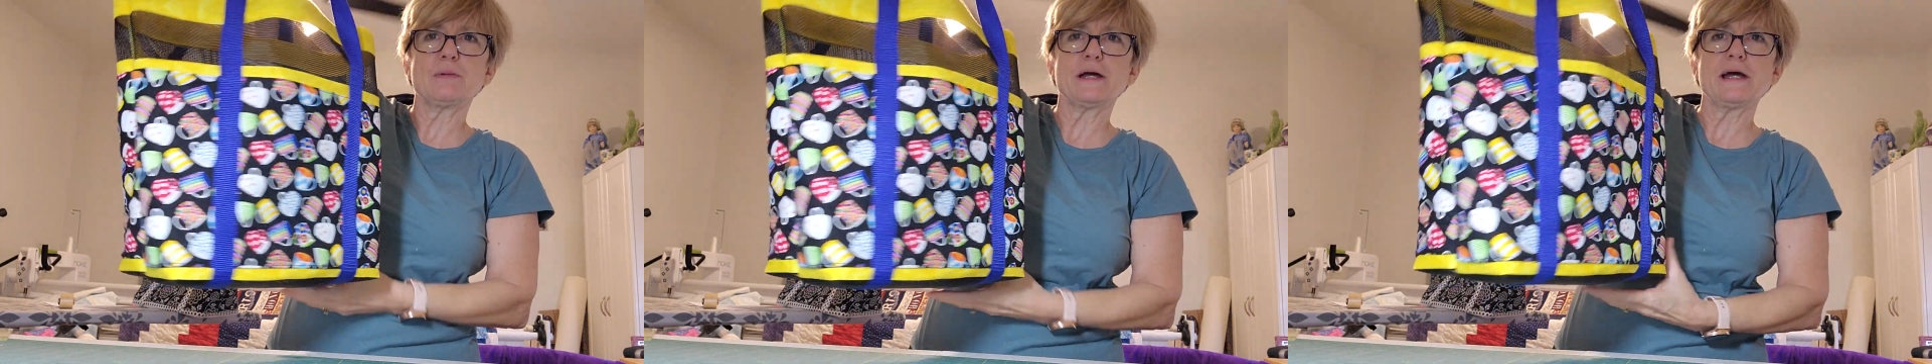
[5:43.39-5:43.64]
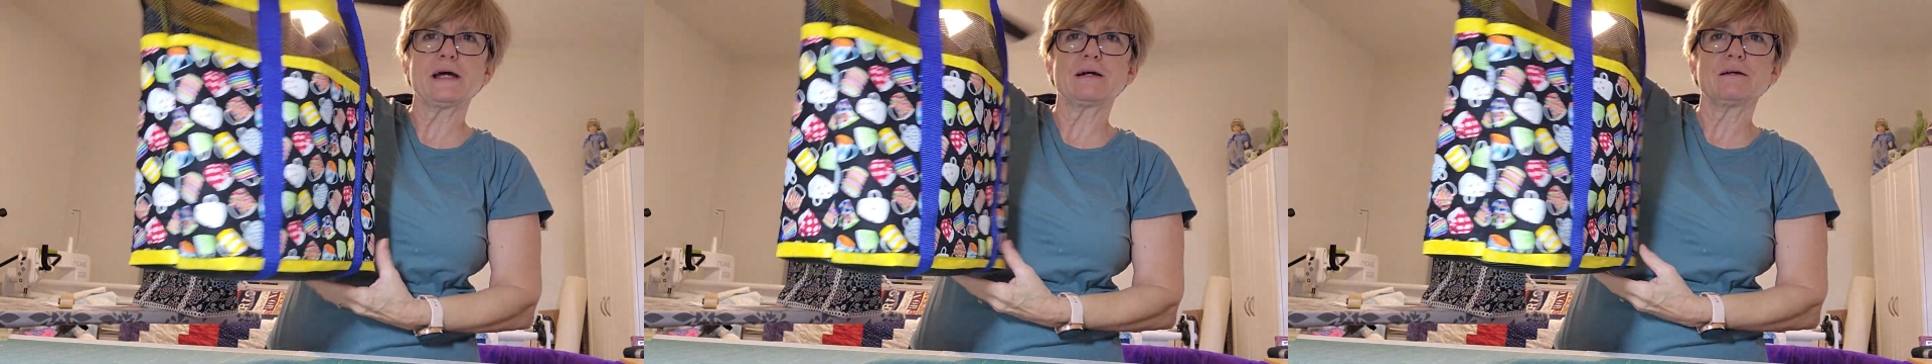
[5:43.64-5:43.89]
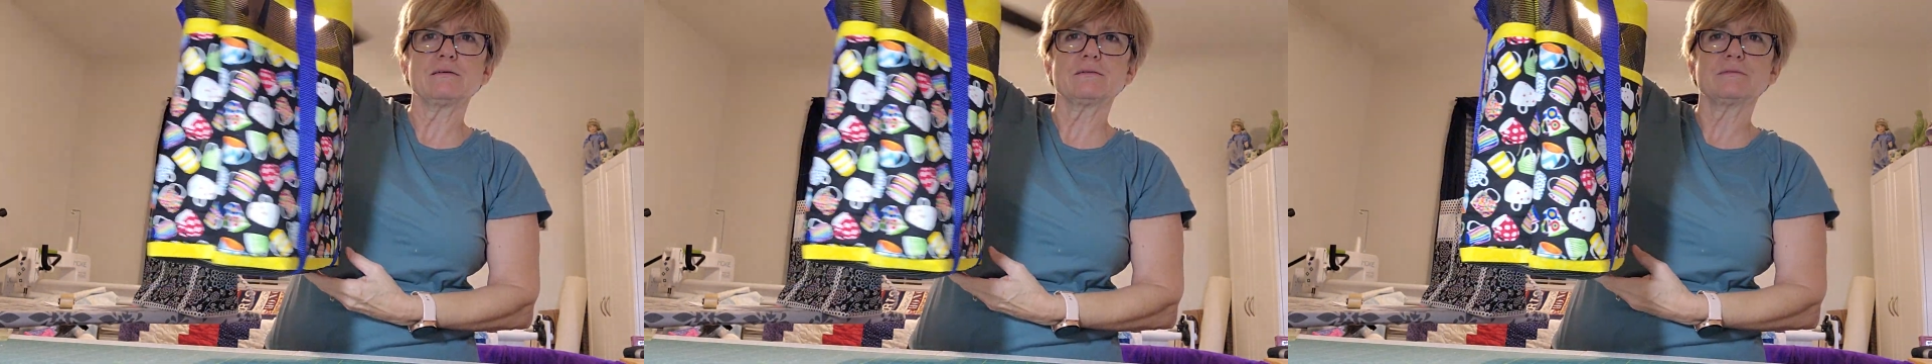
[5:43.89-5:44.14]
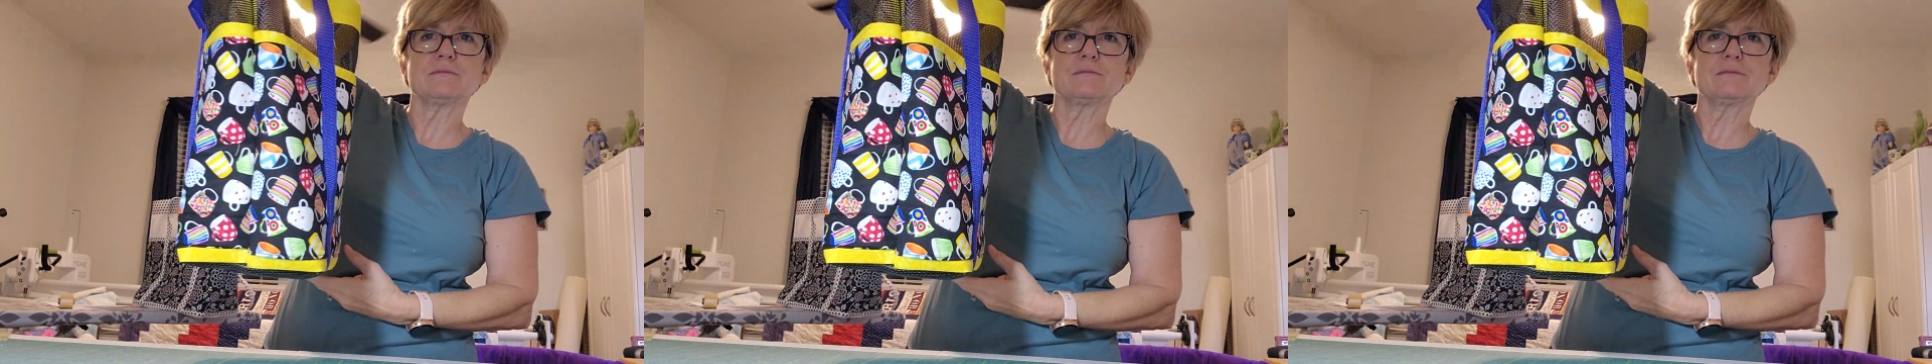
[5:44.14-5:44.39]
bag.
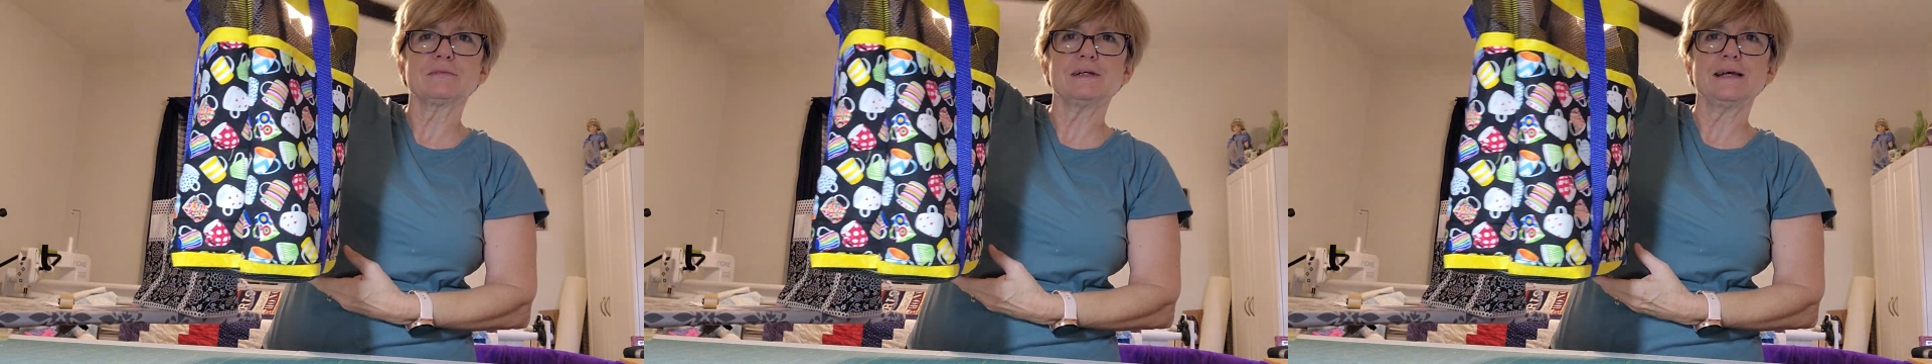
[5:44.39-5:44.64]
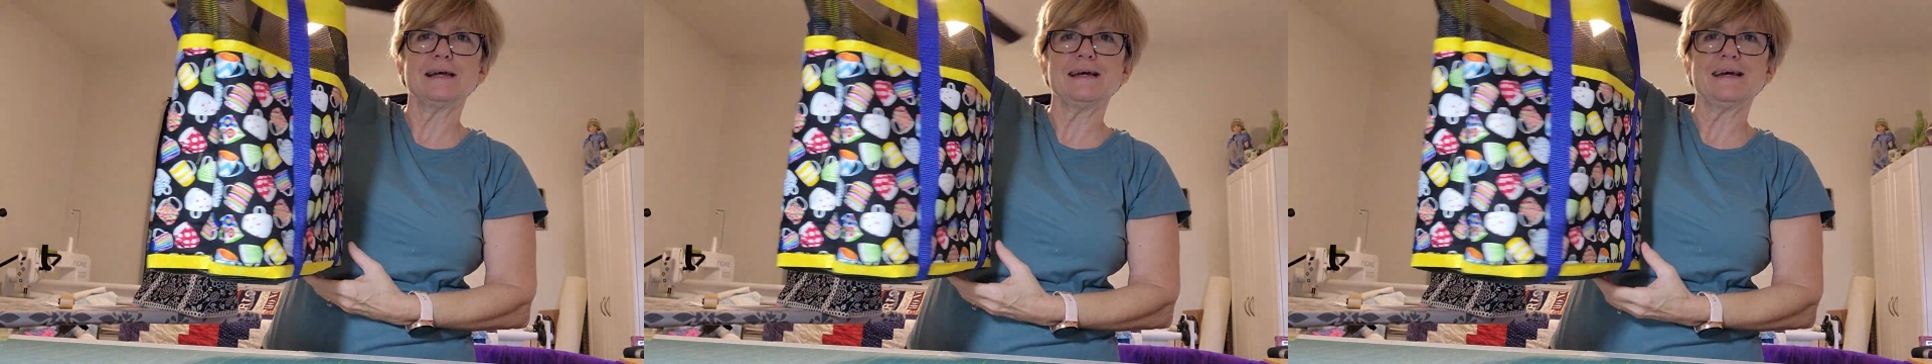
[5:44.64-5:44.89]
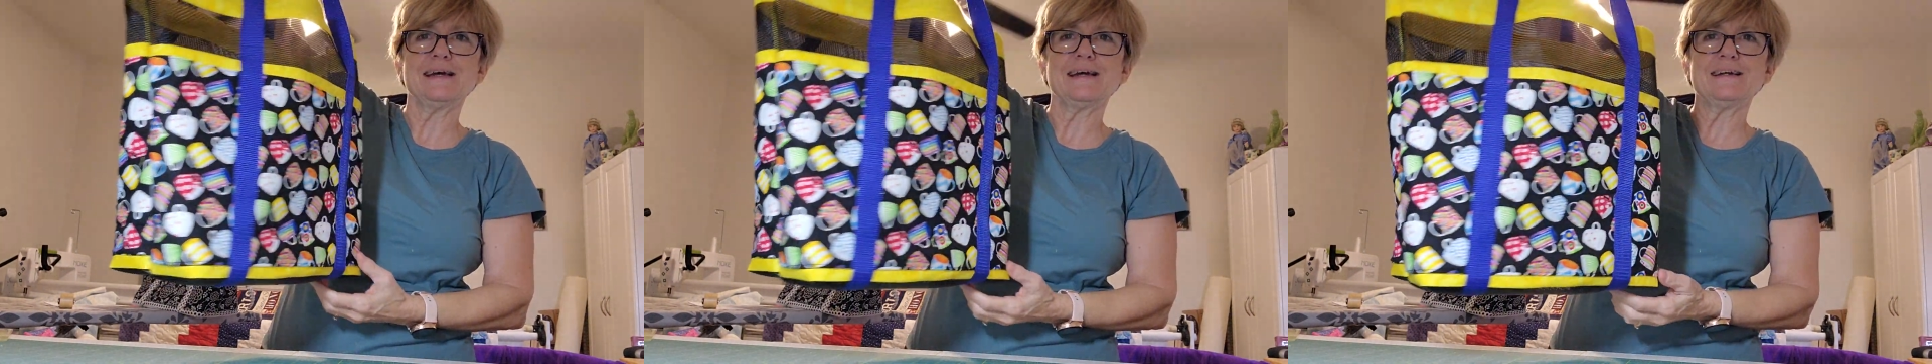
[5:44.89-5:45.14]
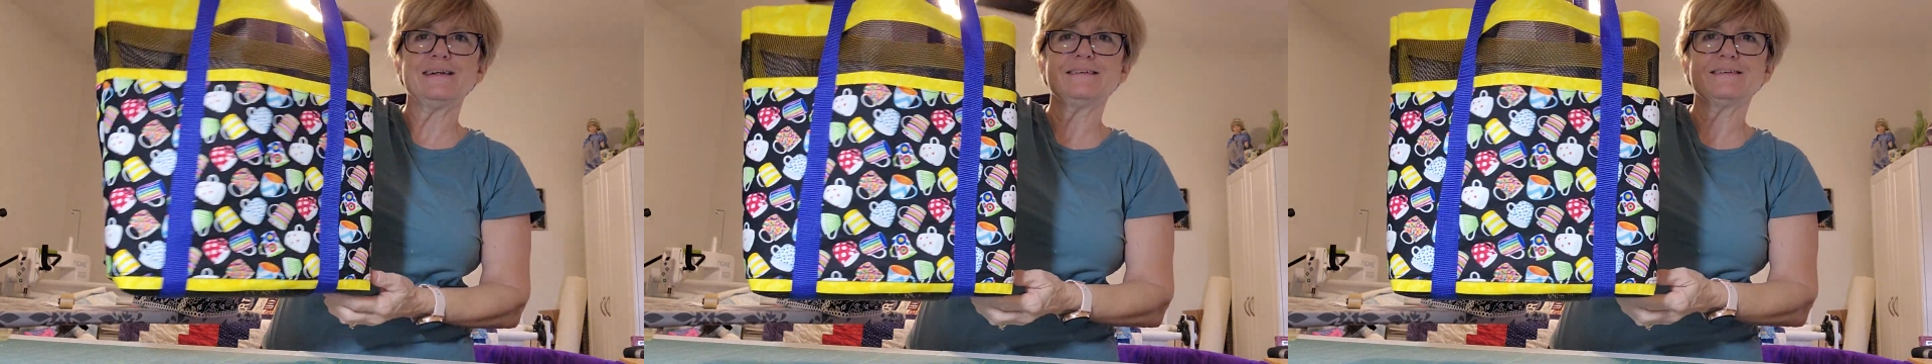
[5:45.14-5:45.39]

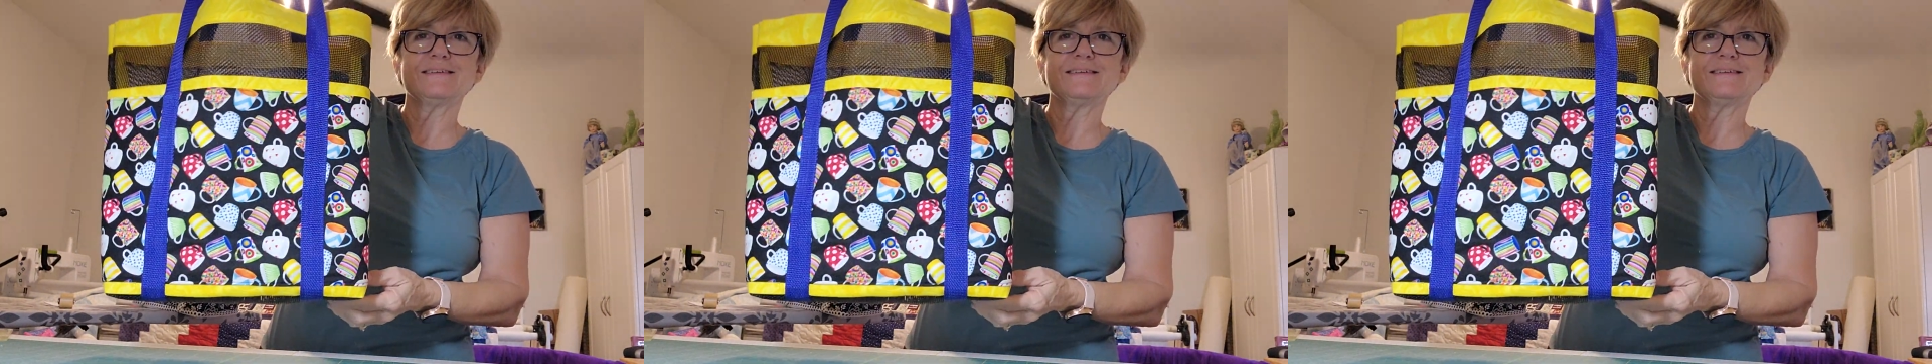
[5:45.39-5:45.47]
Yay!